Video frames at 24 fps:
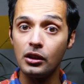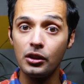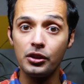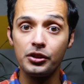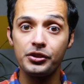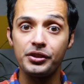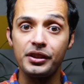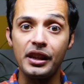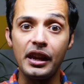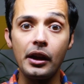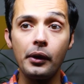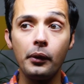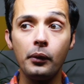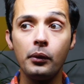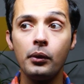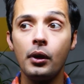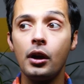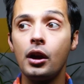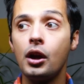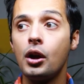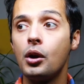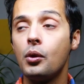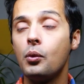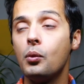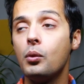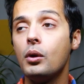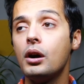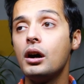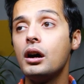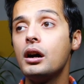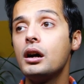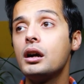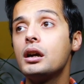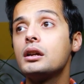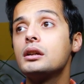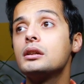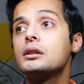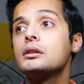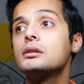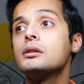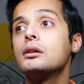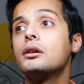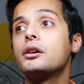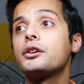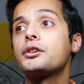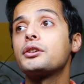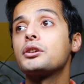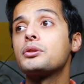else now?
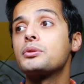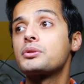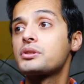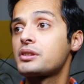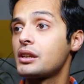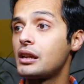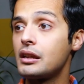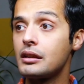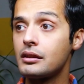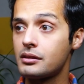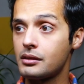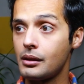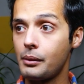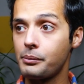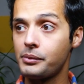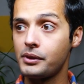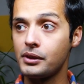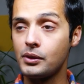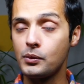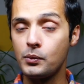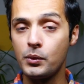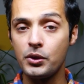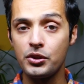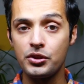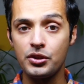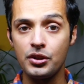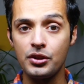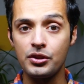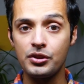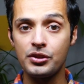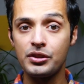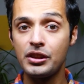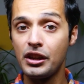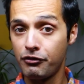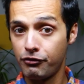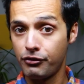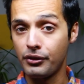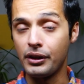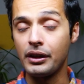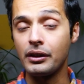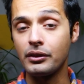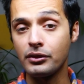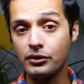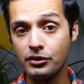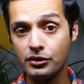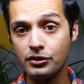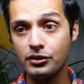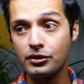Why are you saying something which is
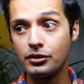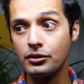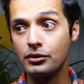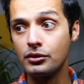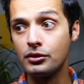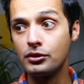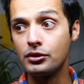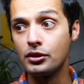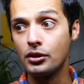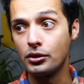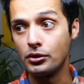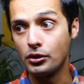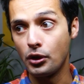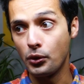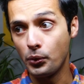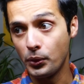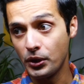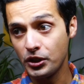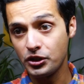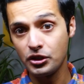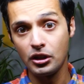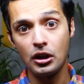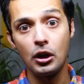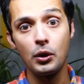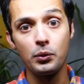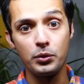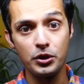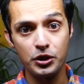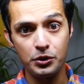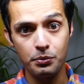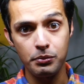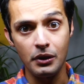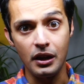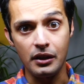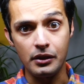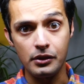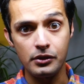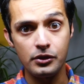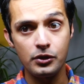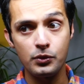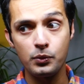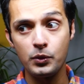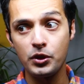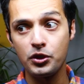different to your original response,